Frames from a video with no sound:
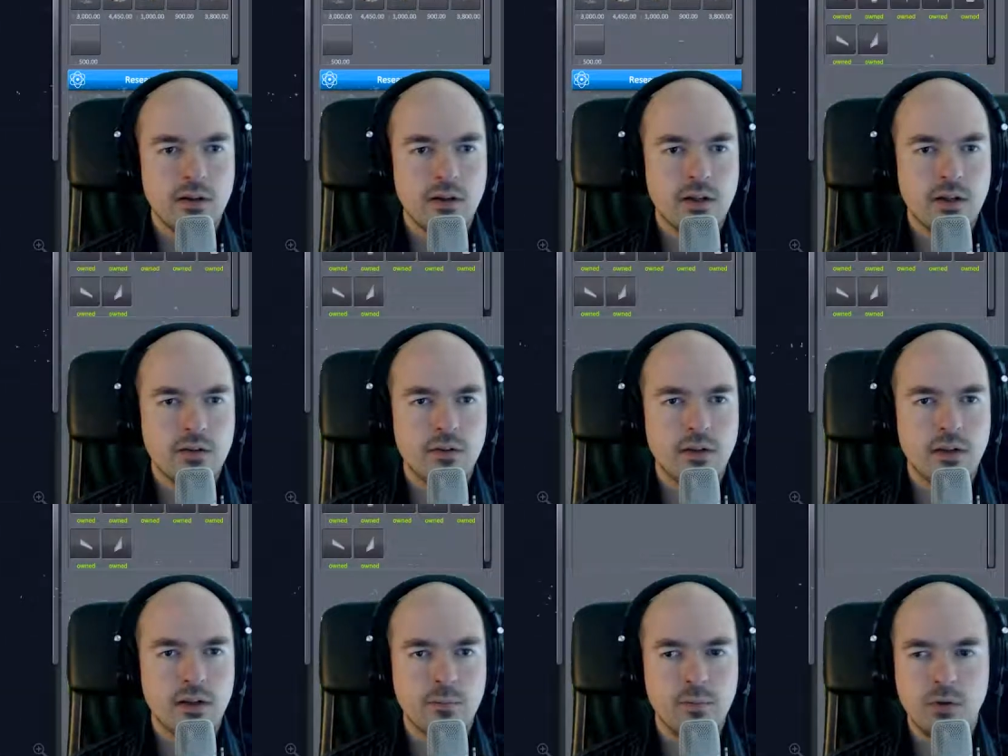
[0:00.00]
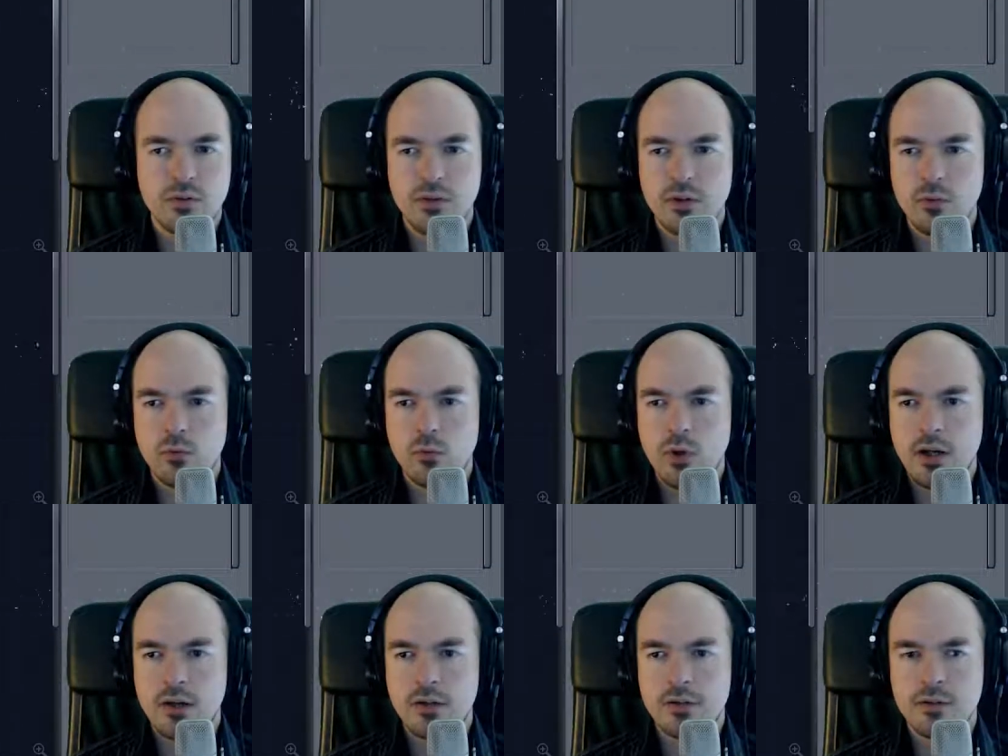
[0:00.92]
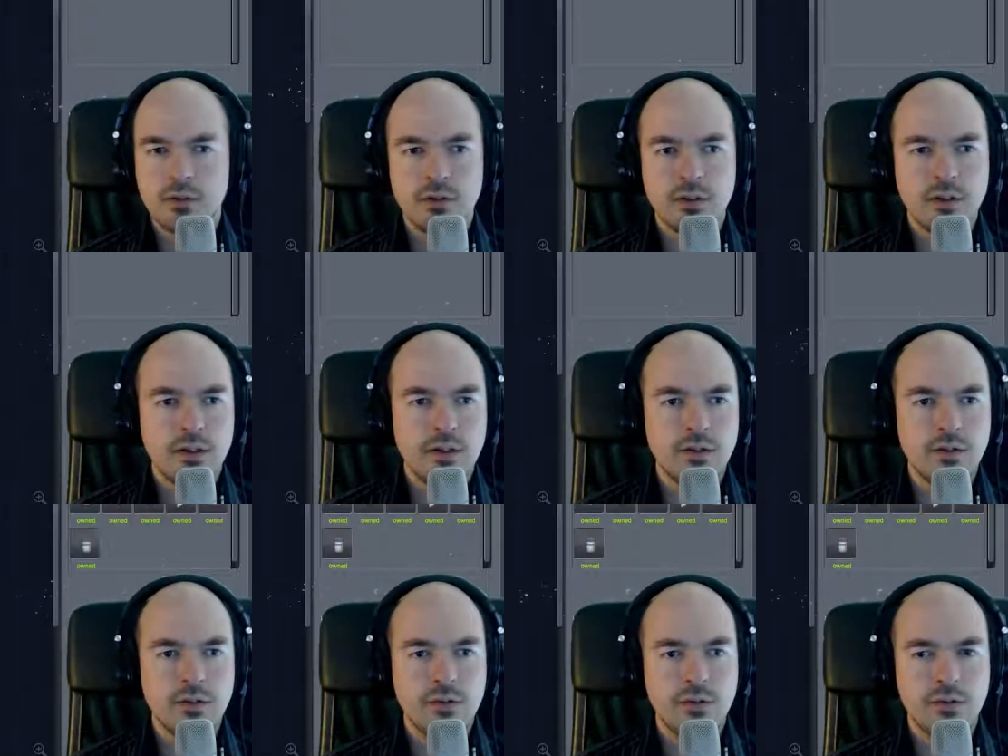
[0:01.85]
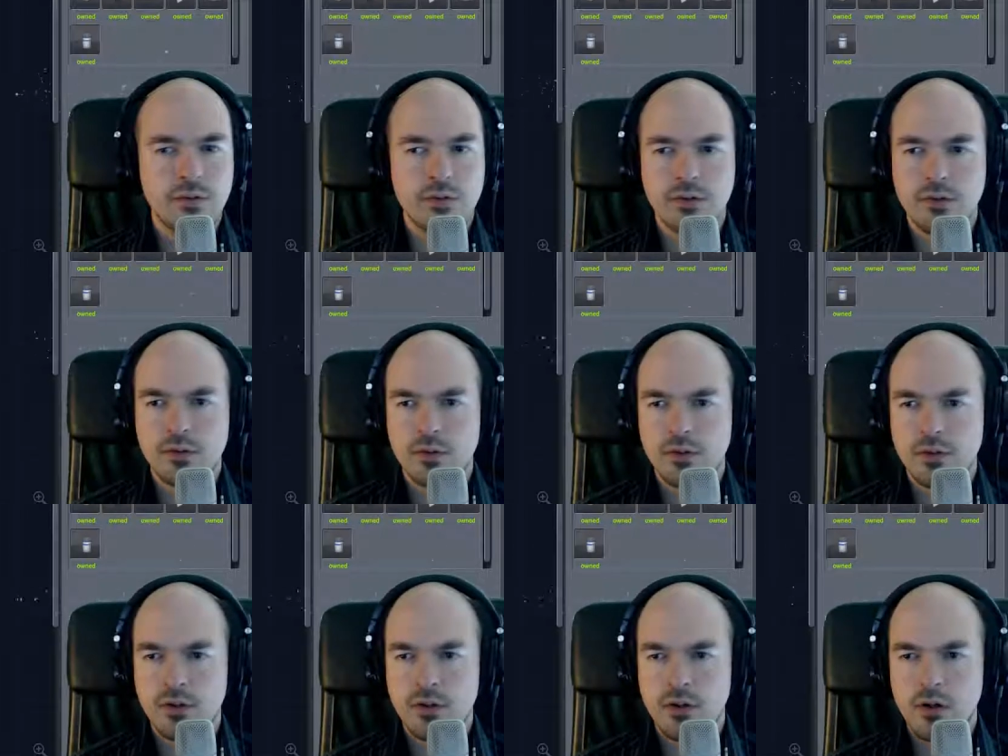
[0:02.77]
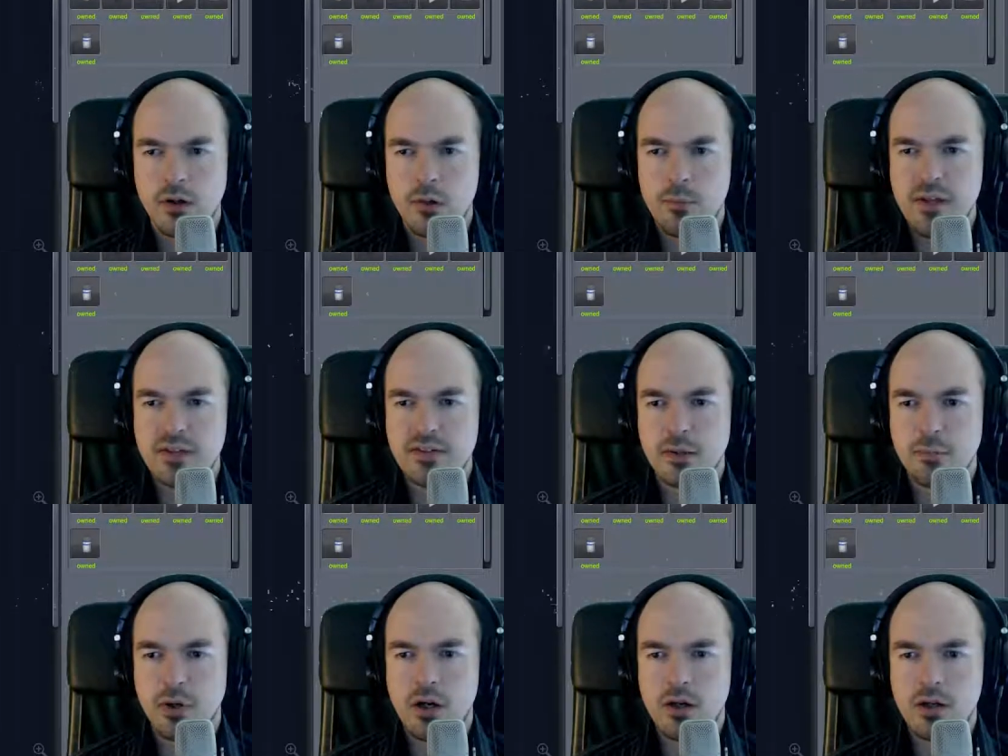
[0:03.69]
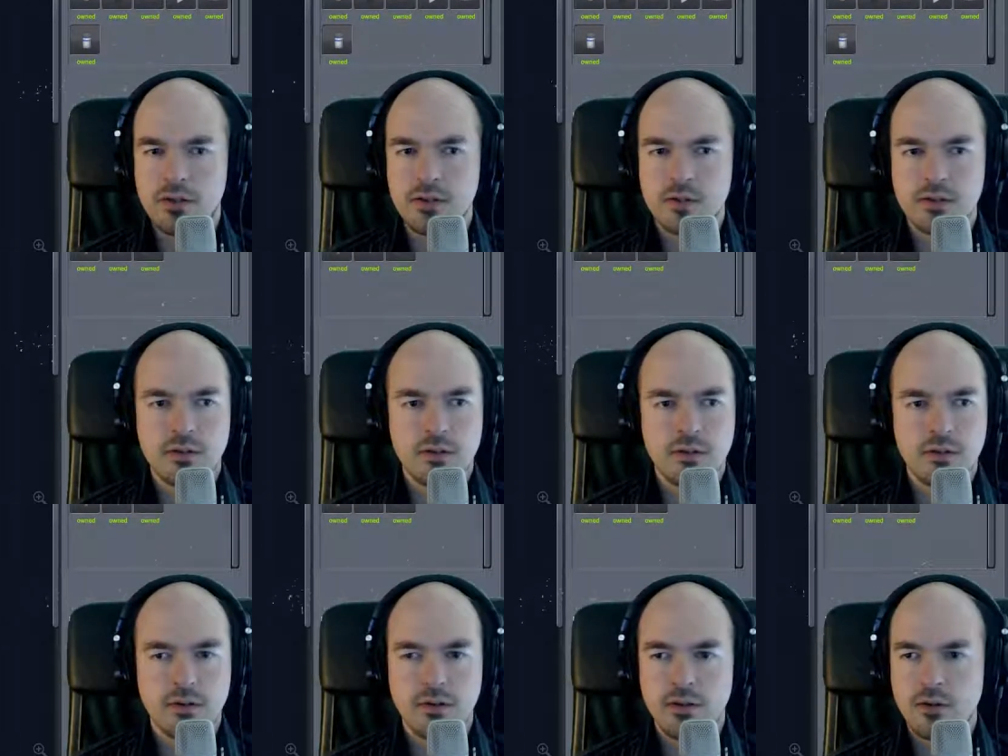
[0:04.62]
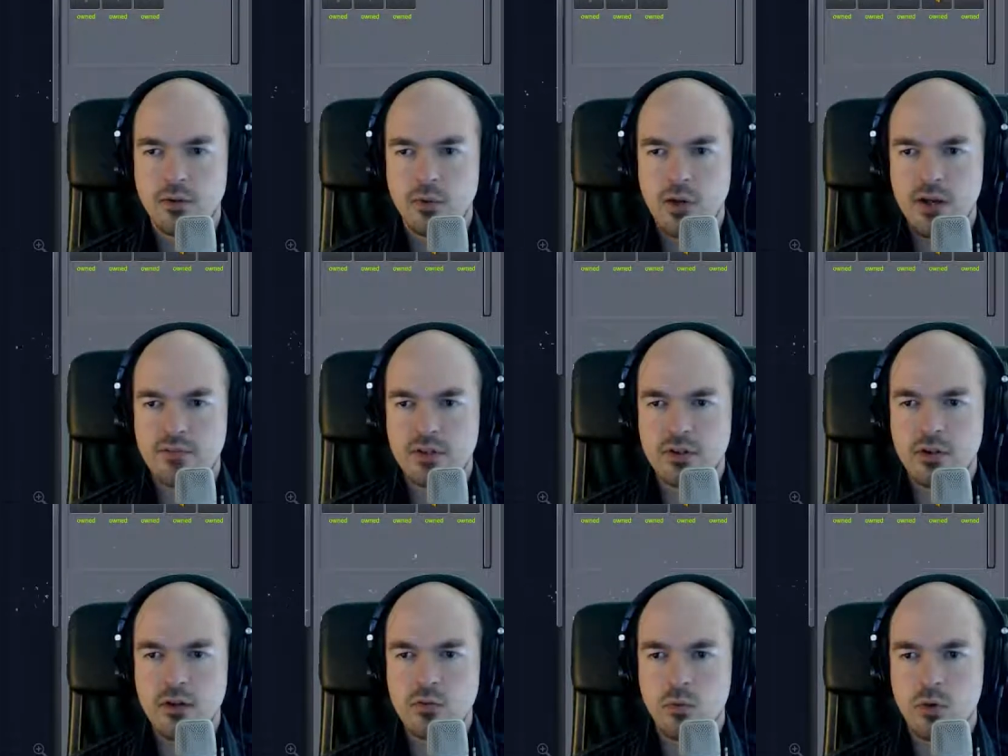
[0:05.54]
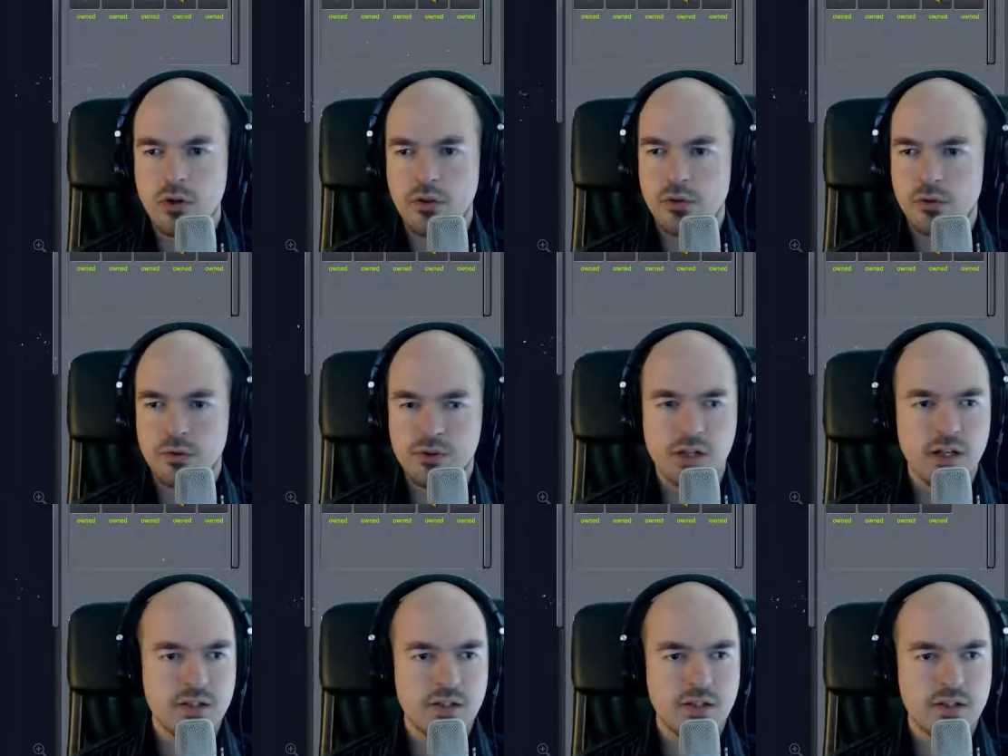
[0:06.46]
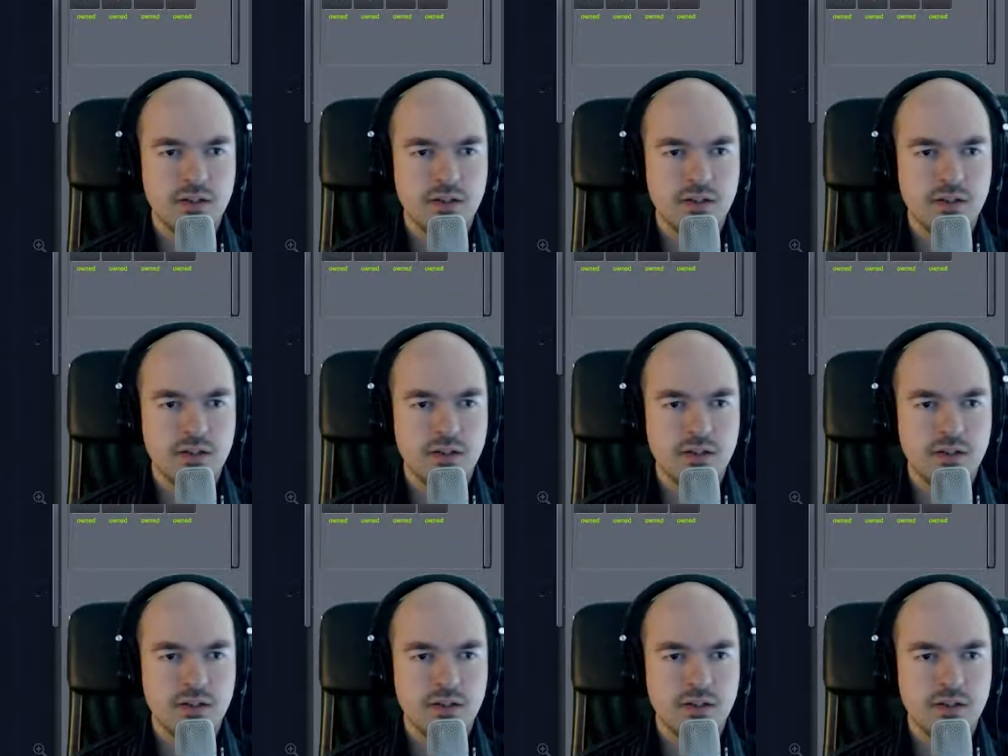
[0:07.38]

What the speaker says: Here's the thing I'm noticing. Where is our basic pod? We haven't gotten one of those yet.